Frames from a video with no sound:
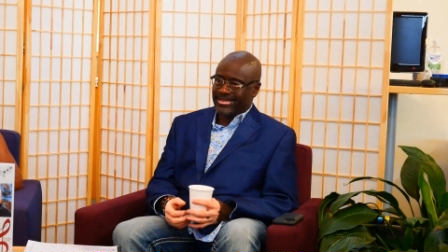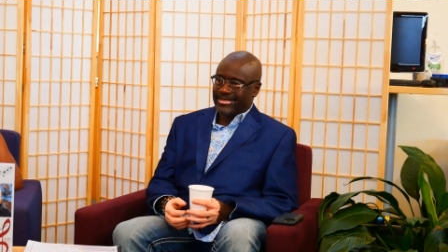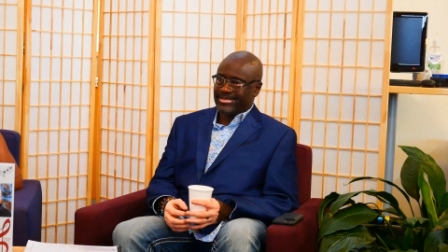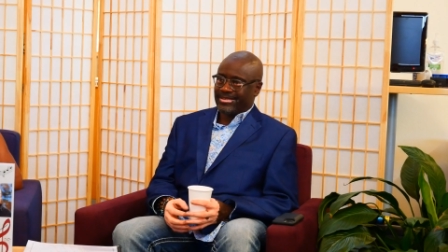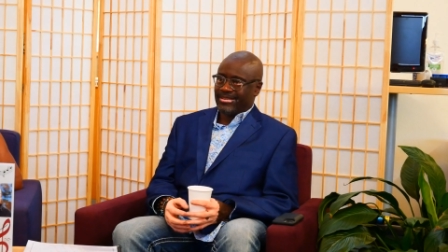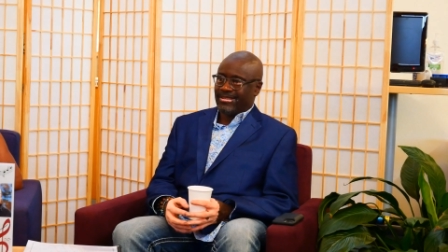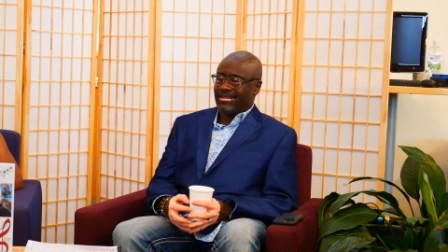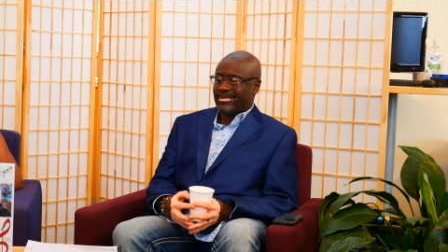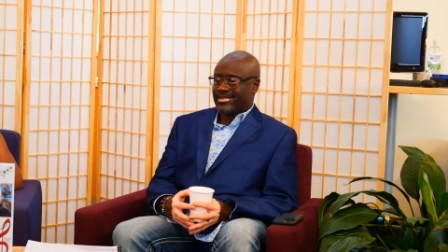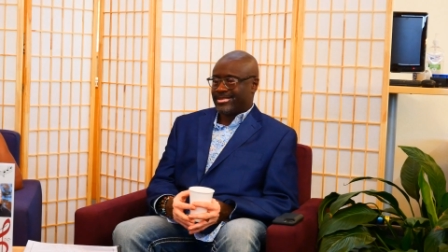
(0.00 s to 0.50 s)
it's
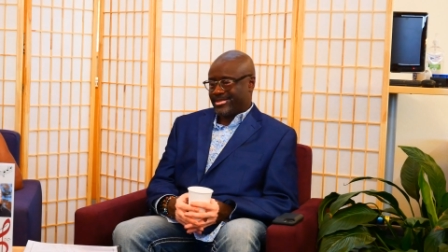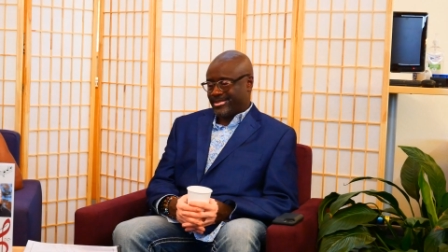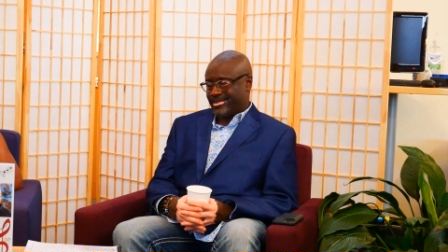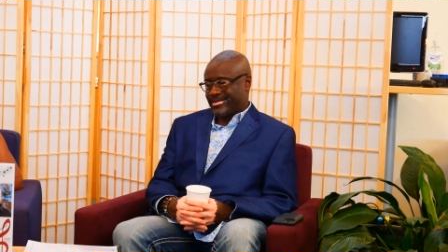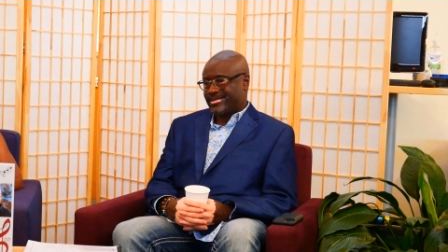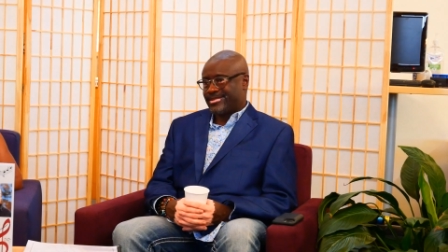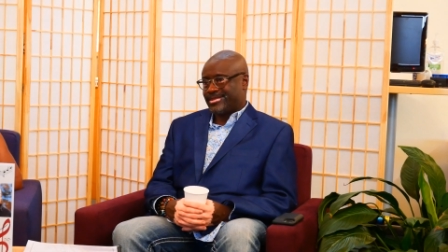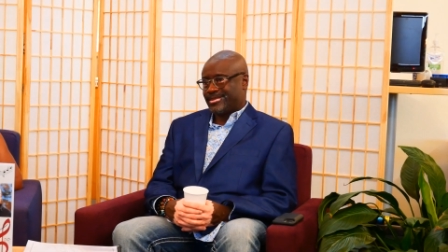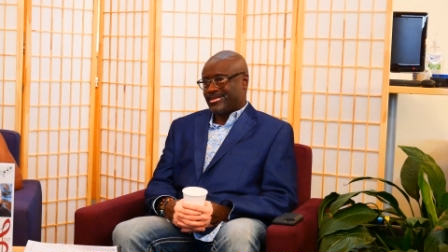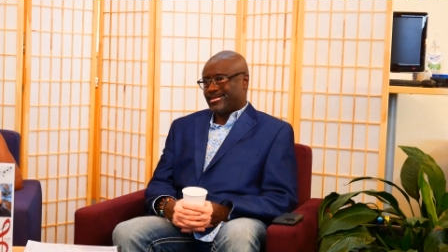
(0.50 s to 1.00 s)
caused
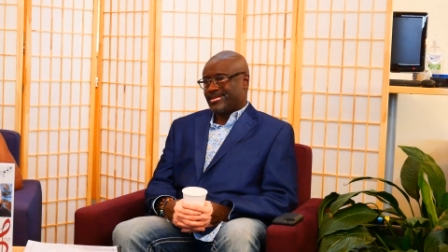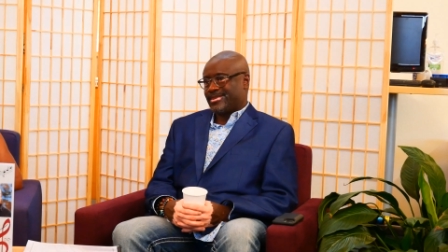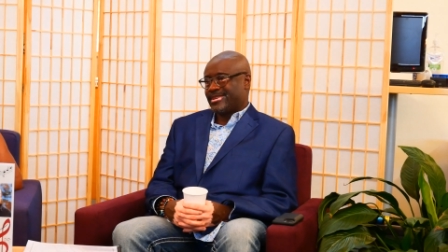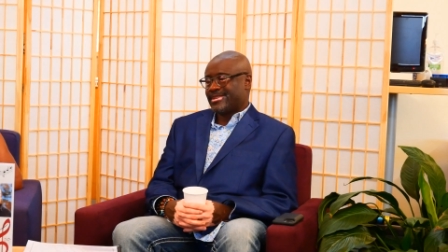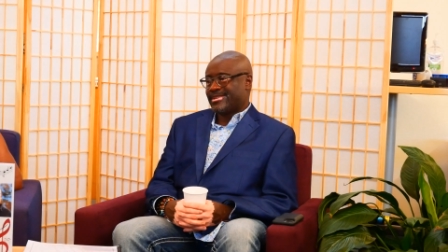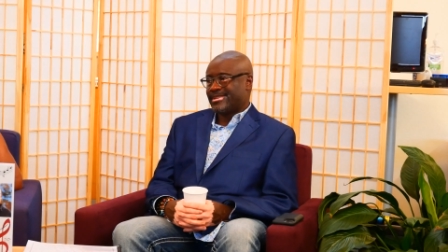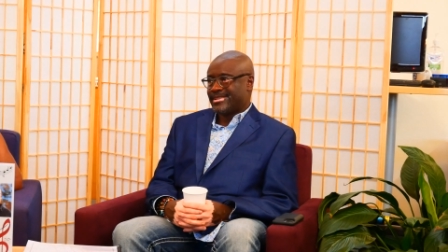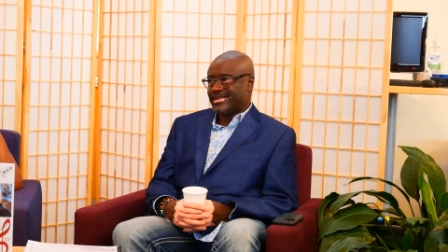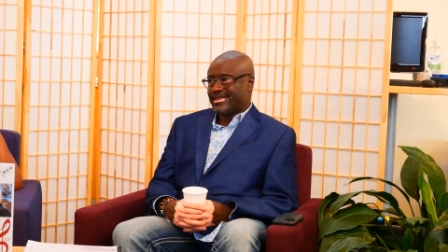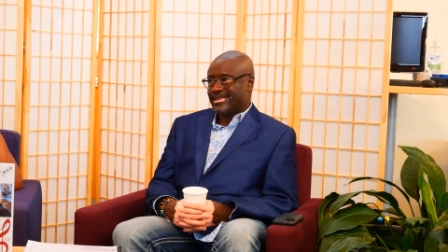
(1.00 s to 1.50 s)
her to
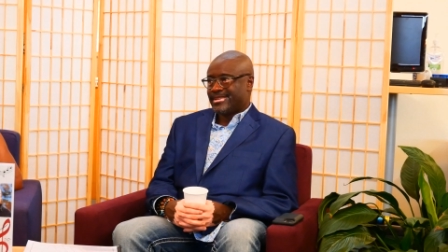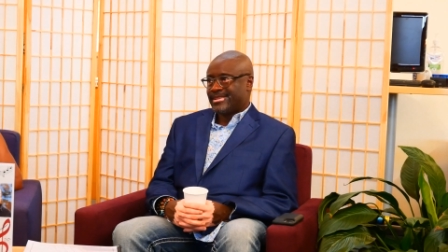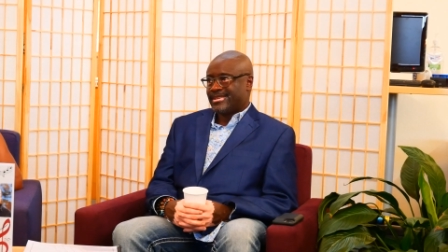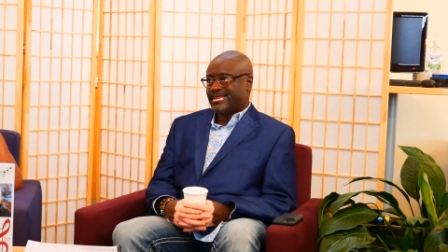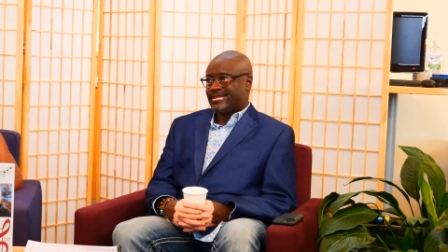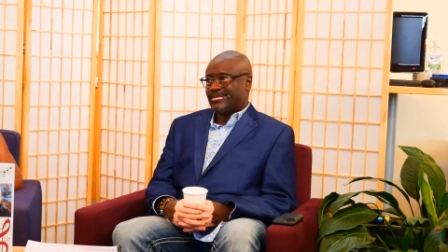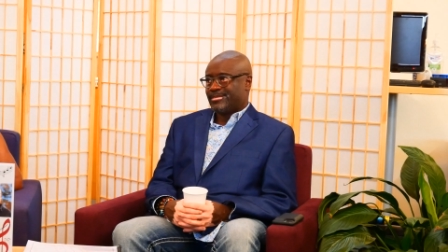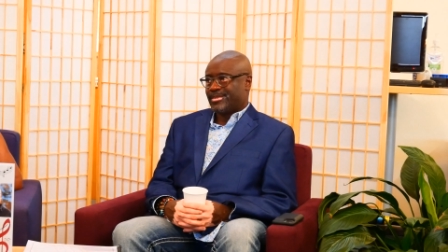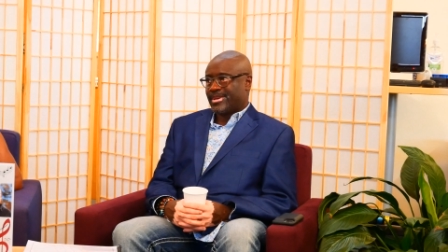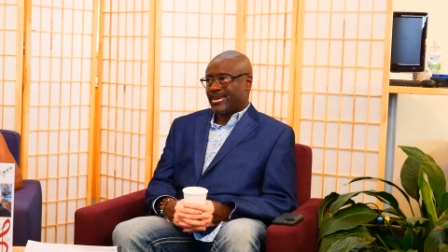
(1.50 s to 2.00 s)
uh,
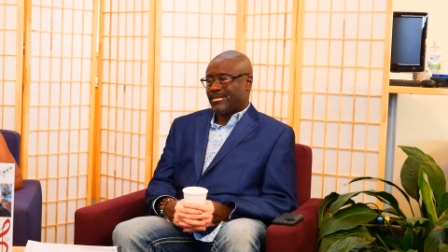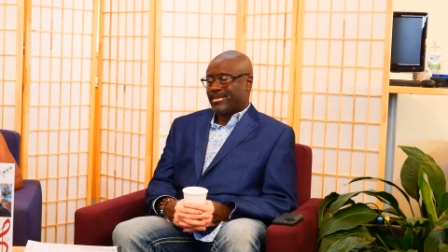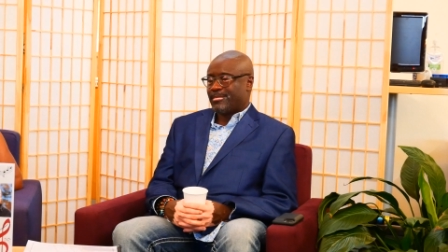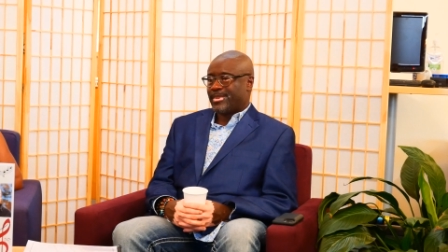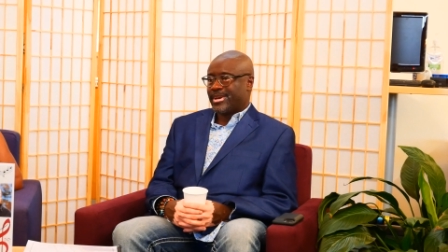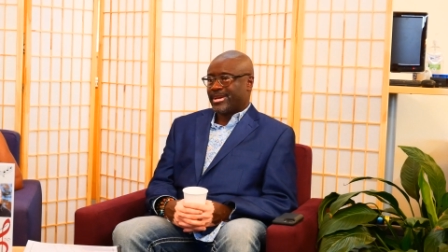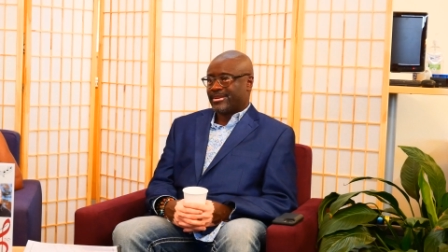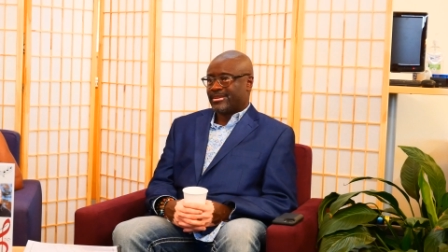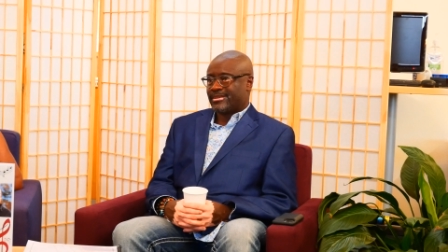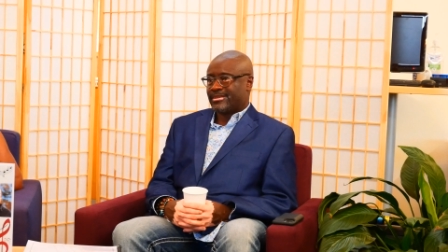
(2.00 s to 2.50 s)
become a
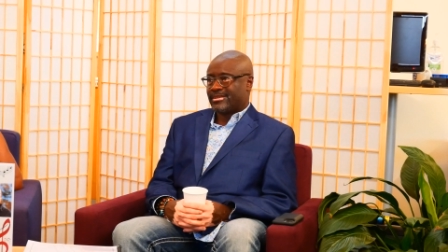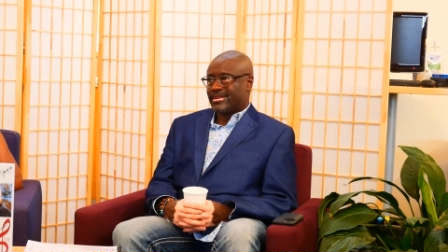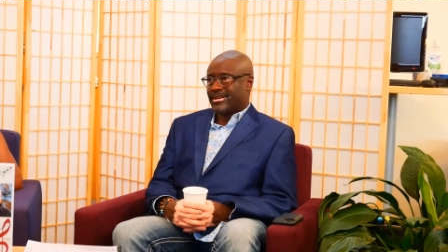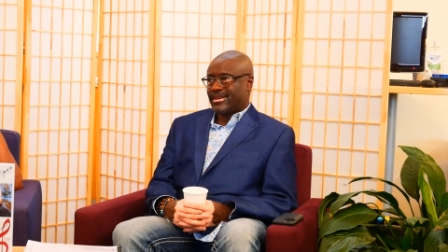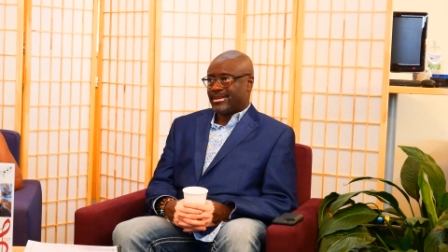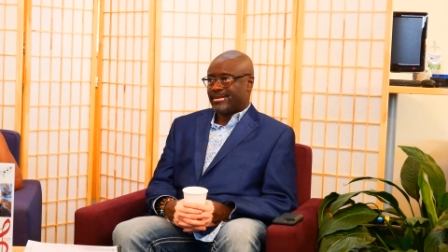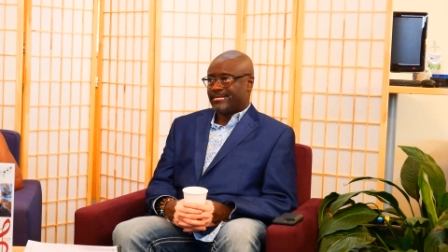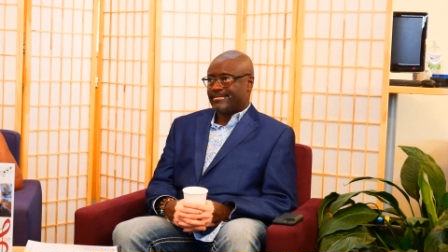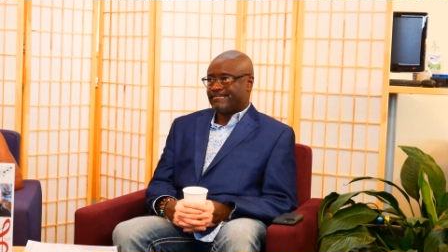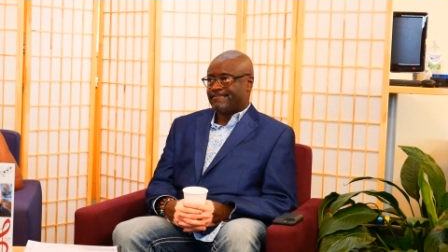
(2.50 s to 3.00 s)
better
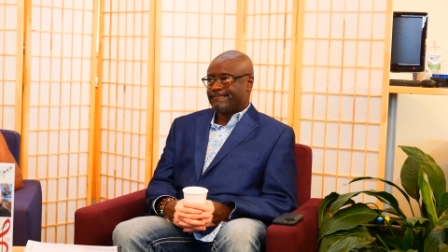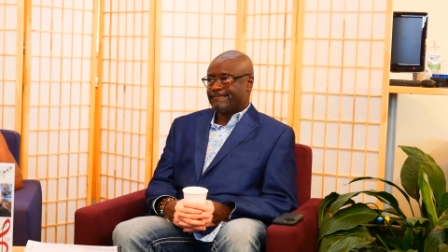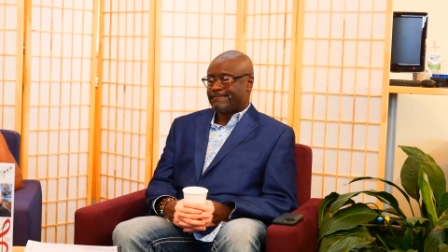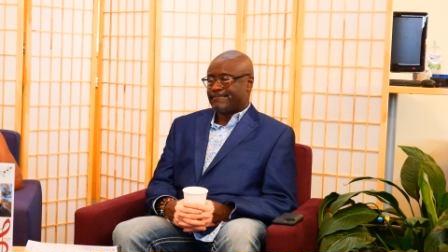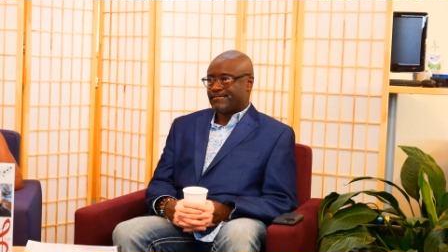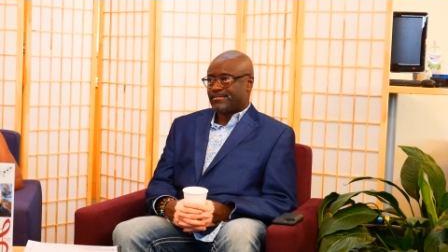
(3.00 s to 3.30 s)
um,